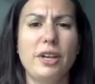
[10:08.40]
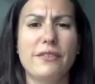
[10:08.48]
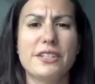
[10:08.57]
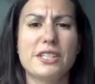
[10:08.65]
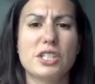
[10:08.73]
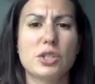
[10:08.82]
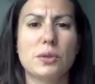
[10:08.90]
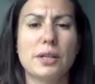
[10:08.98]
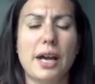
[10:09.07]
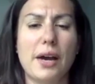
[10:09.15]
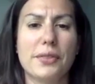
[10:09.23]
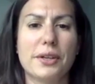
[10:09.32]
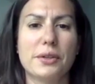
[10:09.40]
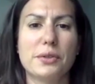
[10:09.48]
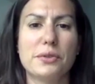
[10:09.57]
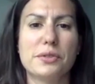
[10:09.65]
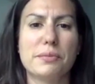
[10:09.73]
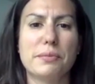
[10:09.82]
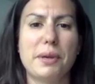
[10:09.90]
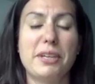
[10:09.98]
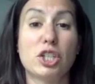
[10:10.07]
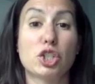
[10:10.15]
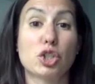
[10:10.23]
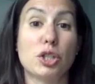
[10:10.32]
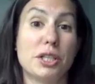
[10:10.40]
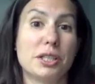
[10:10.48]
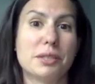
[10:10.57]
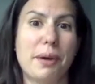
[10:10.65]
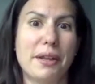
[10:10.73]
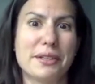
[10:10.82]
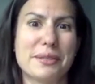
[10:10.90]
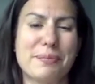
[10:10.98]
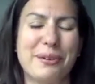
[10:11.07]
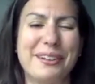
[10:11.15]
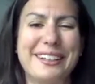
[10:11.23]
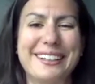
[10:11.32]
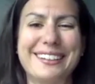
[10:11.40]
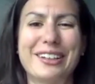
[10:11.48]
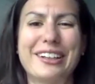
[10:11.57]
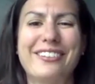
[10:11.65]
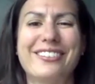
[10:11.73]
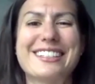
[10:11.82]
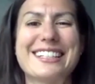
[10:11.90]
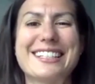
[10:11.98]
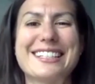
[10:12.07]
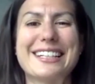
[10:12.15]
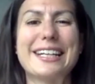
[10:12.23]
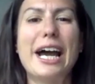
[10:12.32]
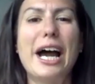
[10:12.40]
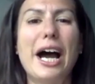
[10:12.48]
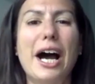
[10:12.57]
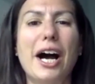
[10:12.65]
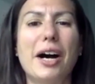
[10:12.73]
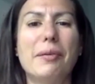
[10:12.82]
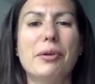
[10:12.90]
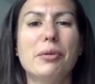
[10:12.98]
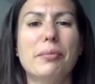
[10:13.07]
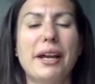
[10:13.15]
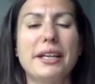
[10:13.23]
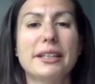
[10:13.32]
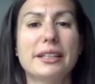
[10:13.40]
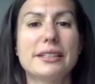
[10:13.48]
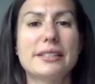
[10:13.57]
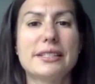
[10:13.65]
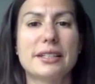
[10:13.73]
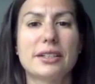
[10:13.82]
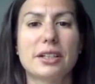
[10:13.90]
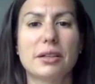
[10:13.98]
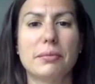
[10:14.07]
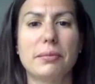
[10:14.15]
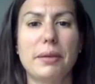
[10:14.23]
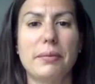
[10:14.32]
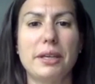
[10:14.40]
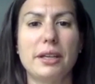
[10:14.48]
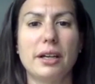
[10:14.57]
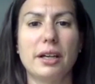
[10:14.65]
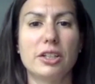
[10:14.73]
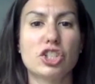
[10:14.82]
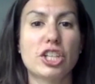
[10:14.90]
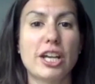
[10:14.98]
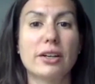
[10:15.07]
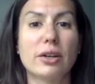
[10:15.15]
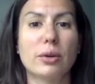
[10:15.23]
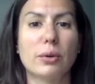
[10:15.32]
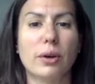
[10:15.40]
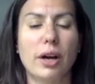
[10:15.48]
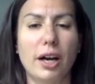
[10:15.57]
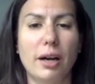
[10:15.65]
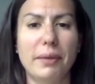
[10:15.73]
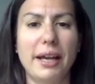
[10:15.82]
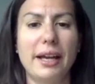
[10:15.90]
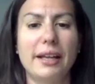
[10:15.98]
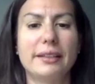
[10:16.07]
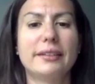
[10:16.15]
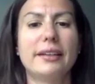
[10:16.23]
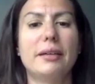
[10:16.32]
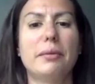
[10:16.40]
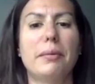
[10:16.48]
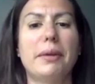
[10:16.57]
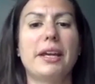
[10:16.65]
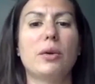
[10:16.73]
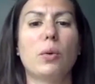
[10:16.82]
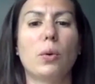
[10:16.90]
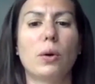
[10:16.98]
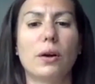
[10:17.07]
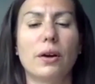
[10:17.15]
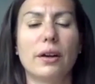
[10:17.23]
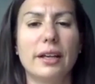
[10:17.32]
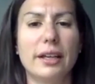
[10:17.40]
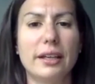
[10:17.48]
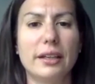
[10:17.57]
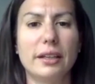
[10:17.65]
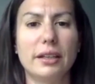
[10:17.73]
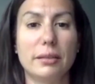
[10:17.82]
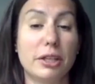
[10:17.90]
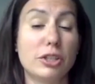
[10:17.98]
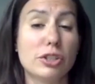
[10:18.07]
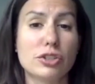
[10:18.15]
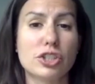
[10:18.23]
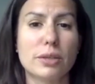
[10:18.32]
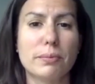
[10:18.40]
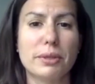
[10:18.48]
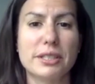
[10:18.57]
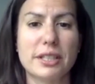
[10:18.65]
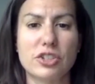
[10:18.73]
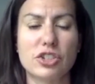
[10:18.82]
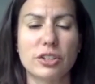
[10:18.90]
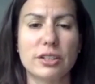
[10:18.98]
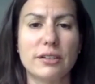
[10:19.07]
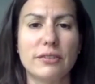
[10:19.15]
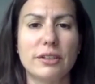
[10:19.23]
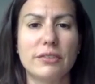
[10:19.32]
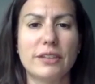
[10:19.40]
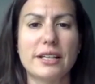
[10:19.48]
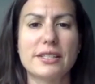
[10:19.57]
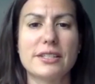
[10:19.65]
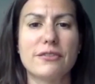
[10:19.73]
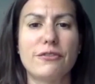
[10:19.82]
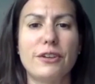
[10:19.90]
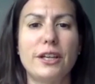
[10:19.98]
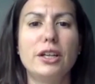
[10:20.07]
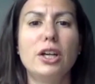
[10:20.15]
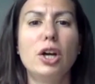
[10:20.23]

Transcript: a student out there who's maybe intrigued by this point in our conversation, who might consider maybe a shadow at MMA or an internship potentially, even if that's a fit,